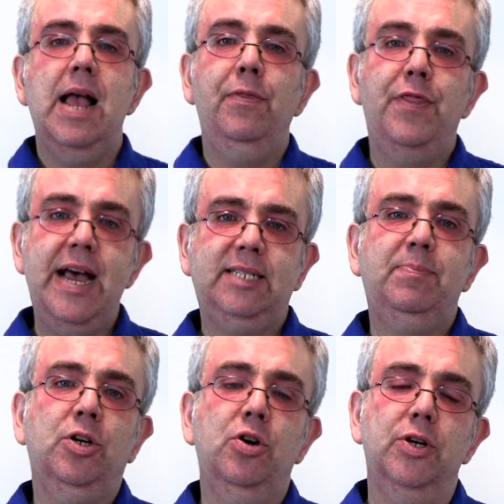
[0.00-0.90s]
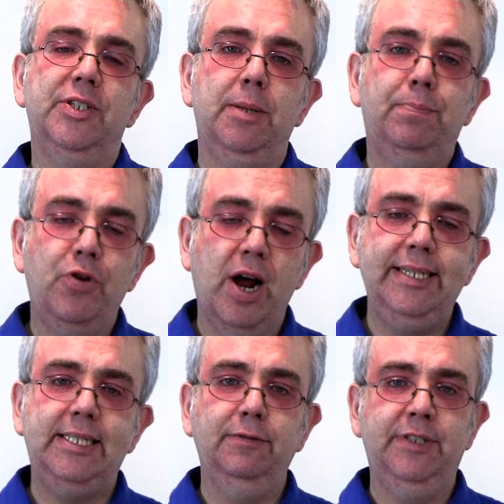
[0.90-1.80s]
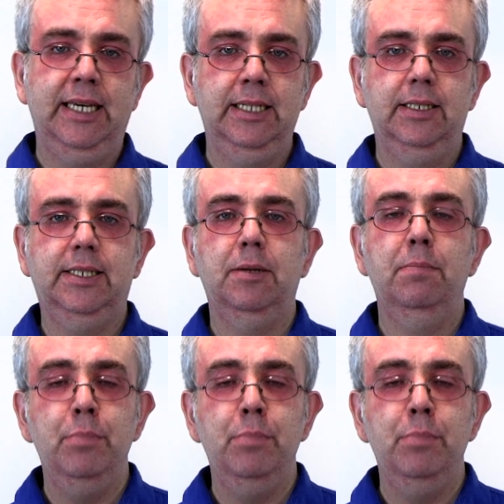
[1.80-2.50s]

And that's because the price of gilts